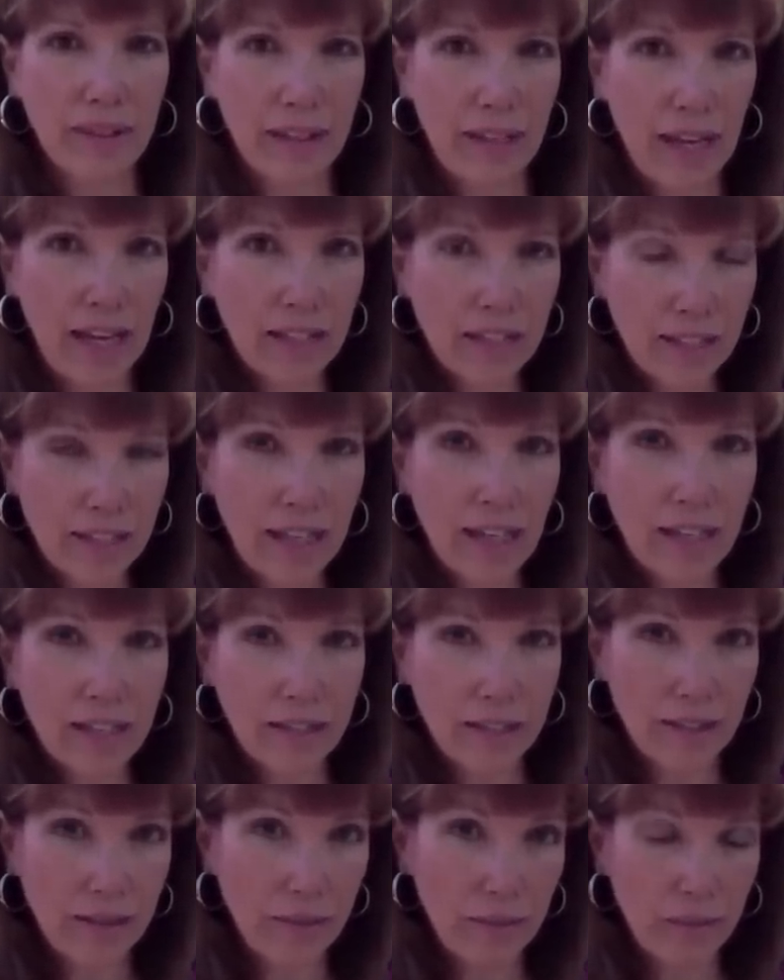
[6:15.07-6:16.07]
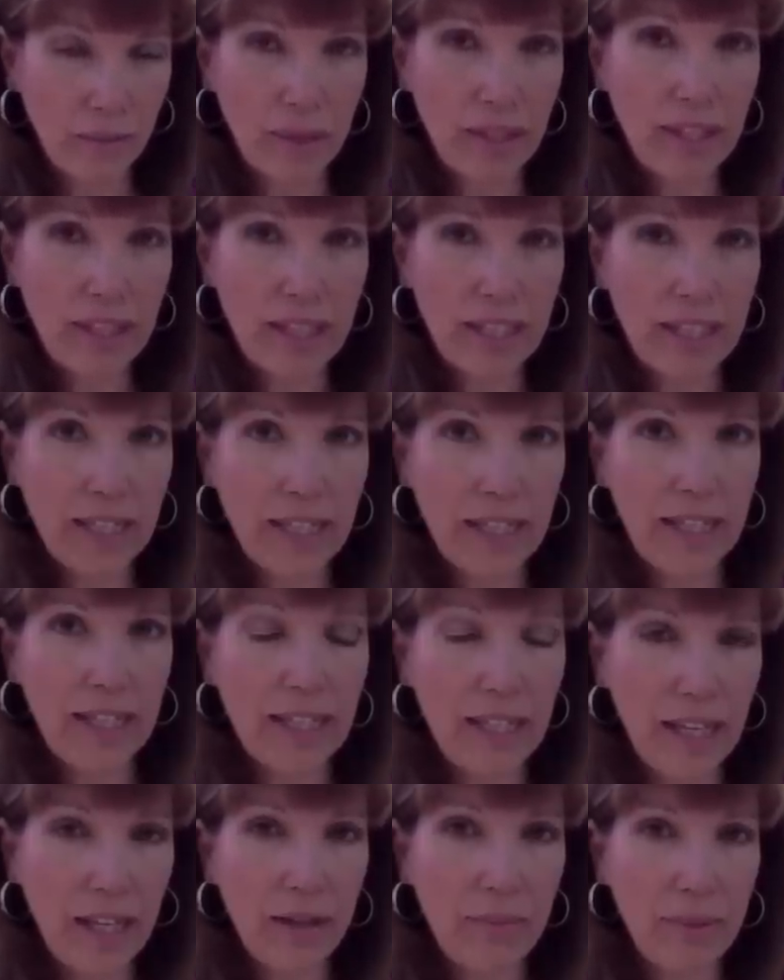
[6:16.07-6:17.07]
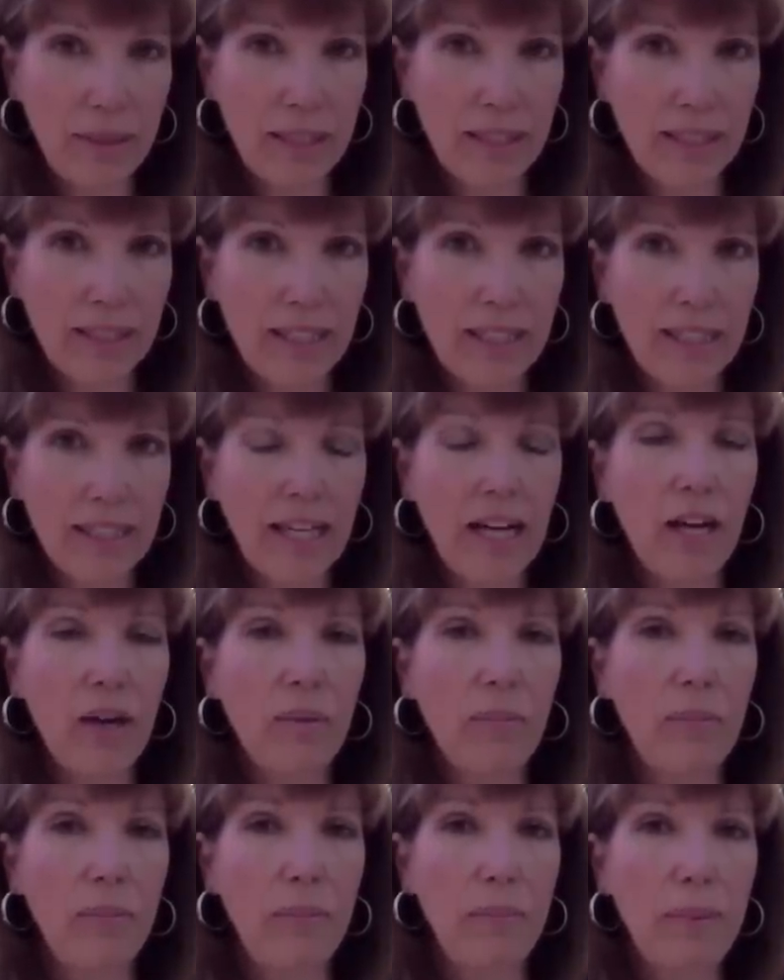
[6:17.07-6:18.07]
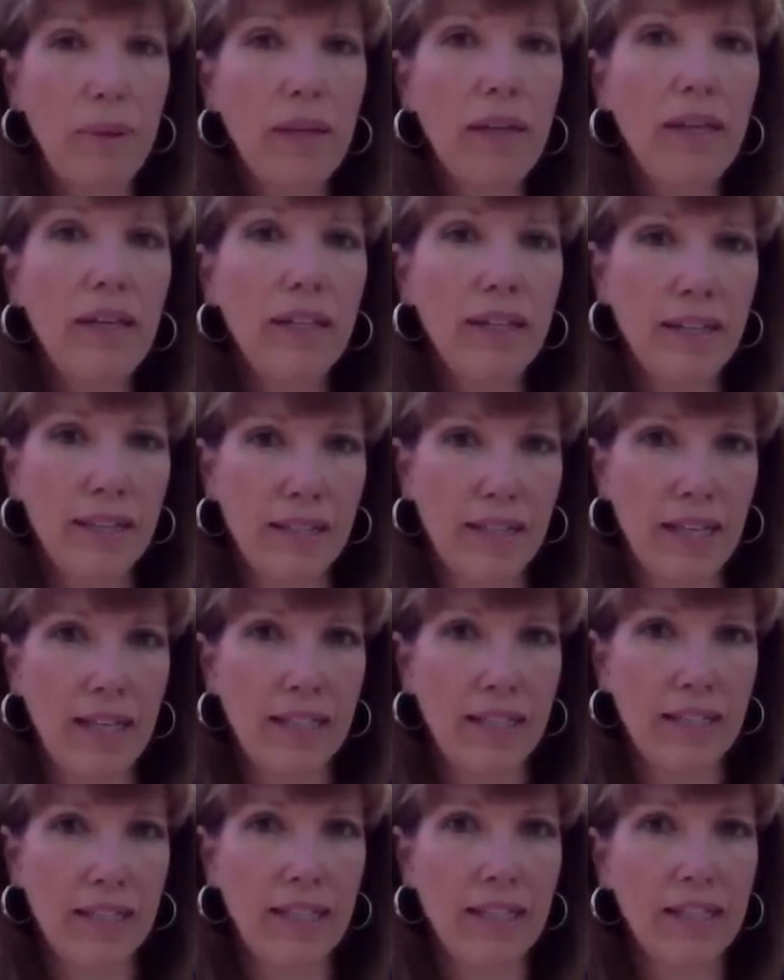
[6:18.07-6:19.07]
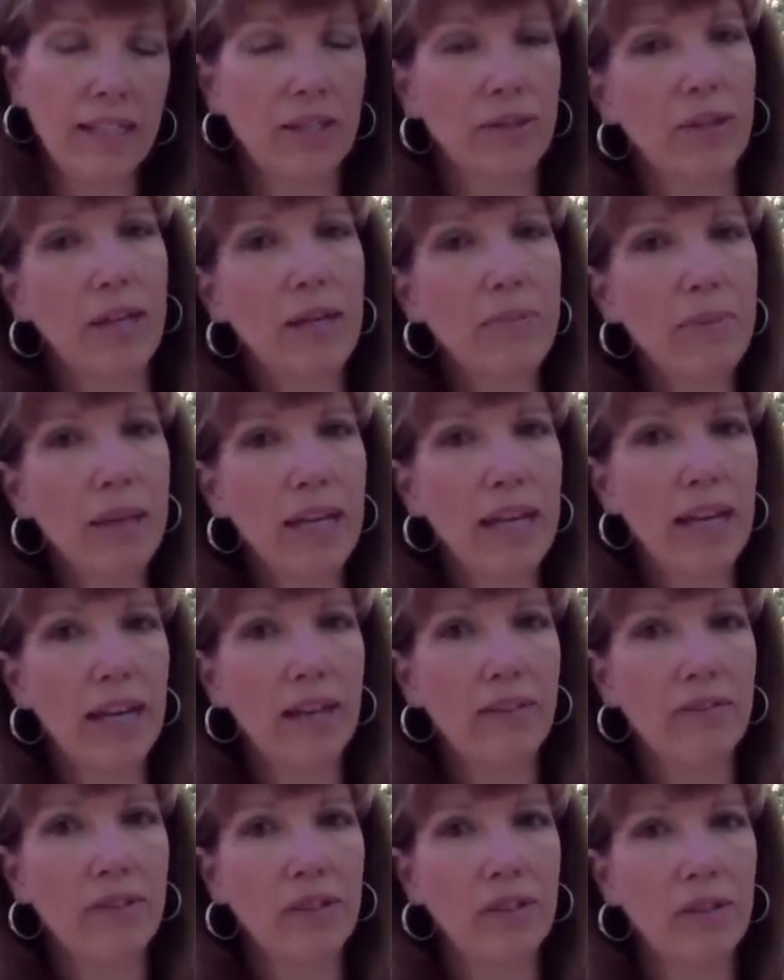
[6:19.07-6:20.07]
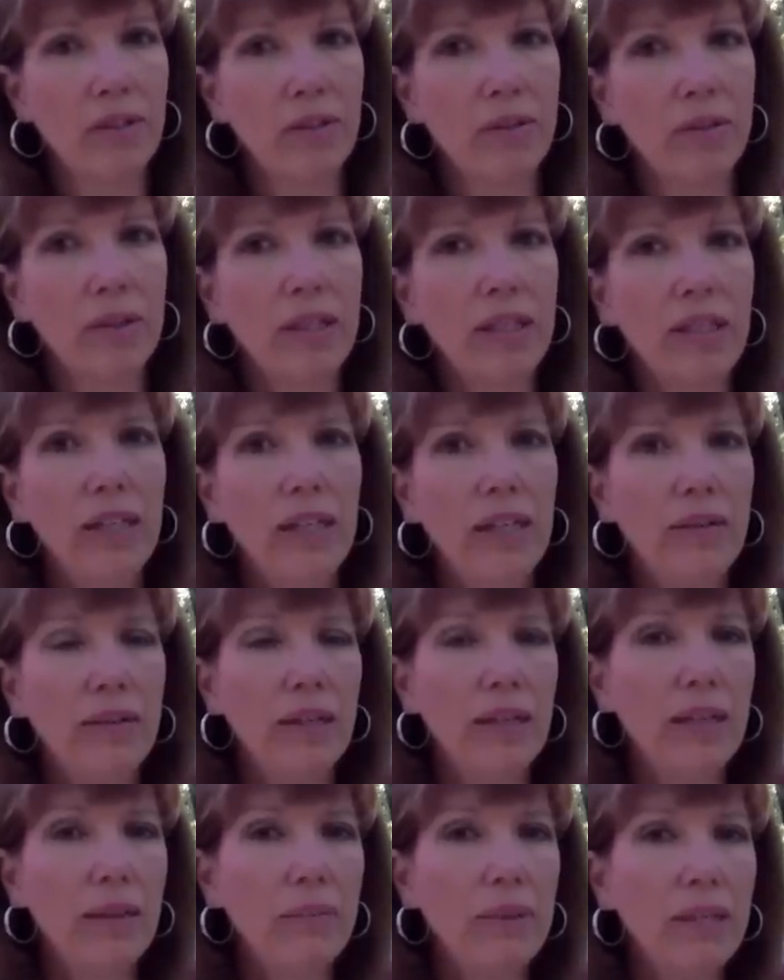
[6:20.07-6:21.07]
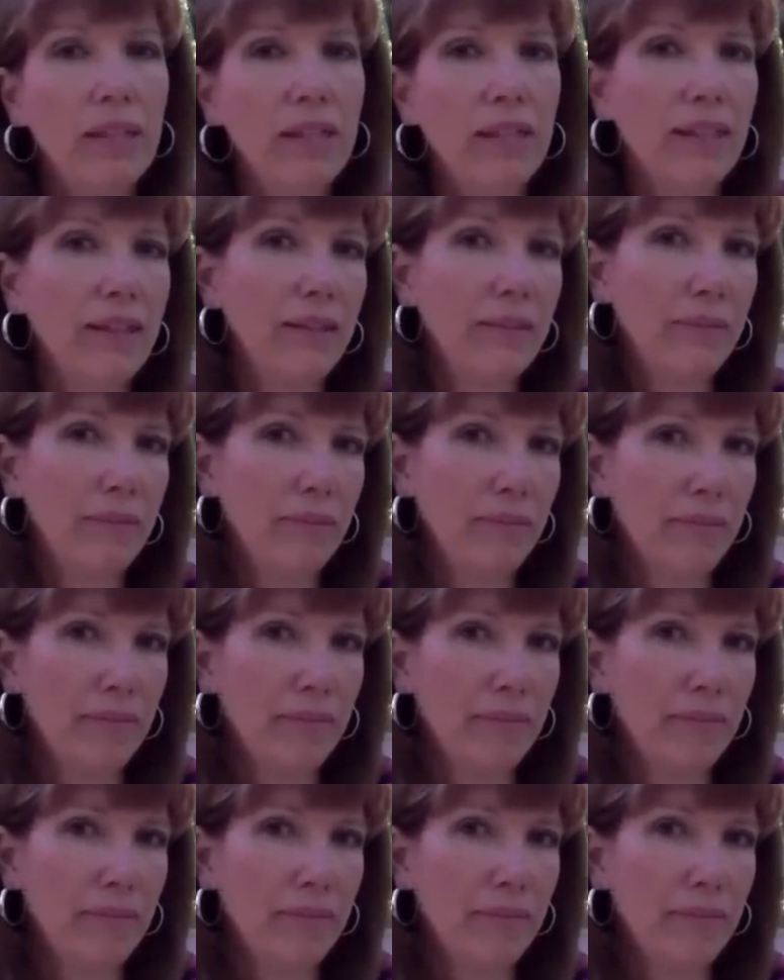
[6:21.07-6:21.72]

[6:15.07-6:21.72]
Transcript: actually, one thing it helped me to see is how big this task is. So I may have to maybe,